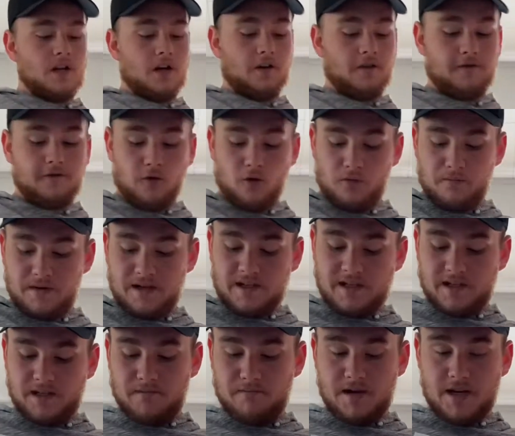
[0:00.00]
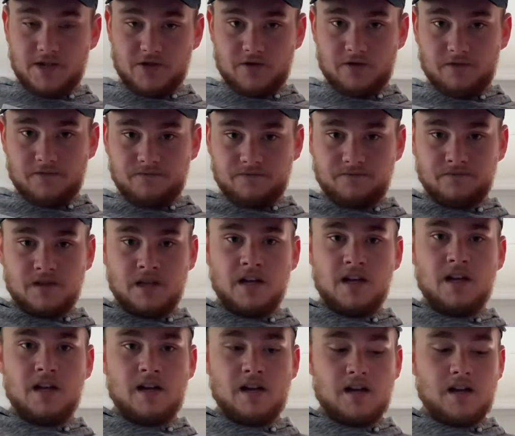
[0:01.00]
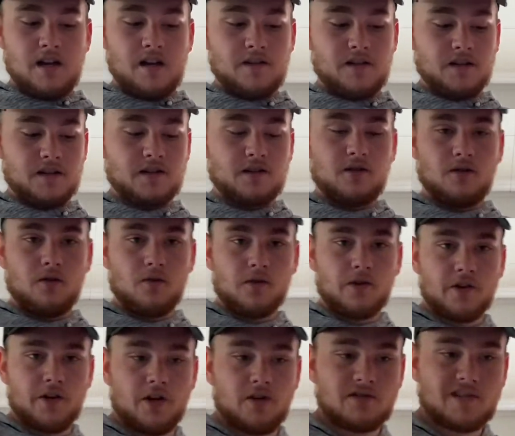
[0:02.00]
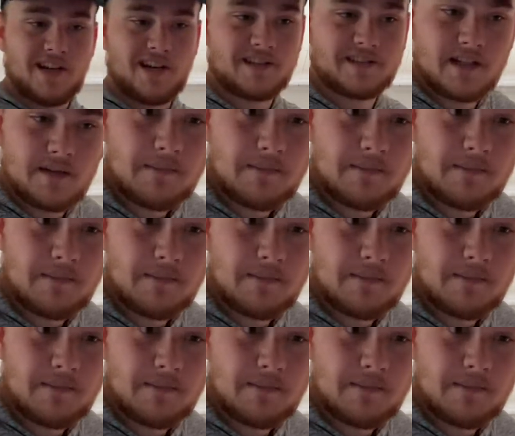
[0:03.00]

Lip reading: are 4 beats in a measure. This quarter note takes up